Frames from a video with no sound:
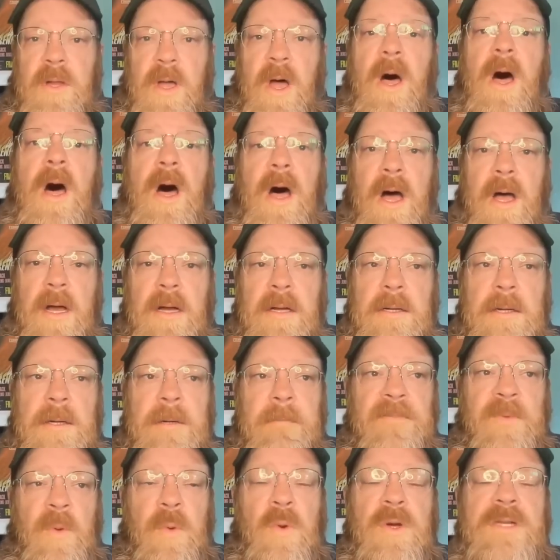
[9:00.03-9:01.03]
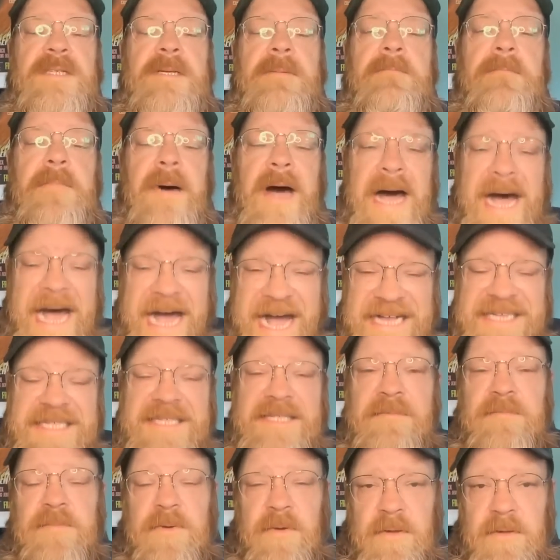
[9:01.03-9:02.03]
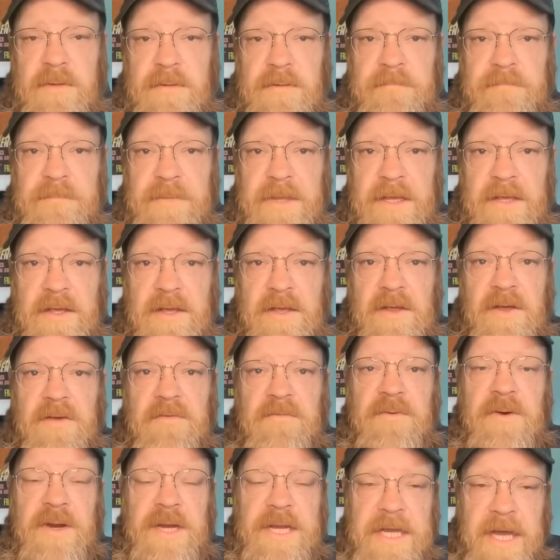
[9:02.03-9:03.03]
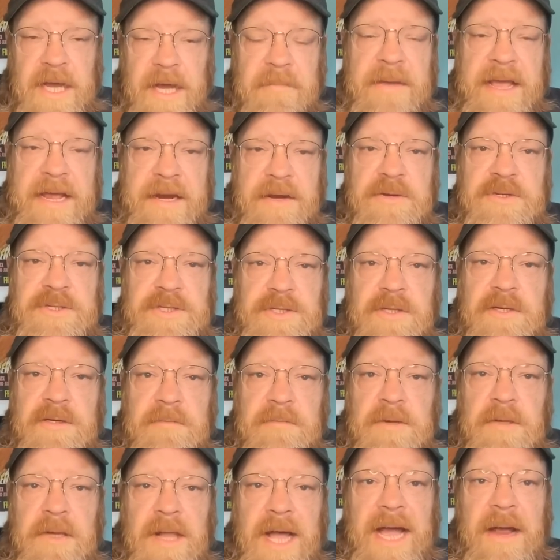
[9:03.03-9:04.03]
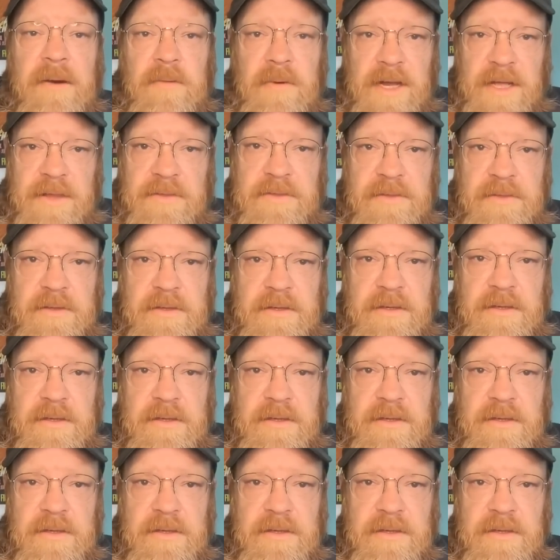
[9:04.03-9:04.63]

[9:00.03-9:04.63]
the law was impossible for gun makers to comply with,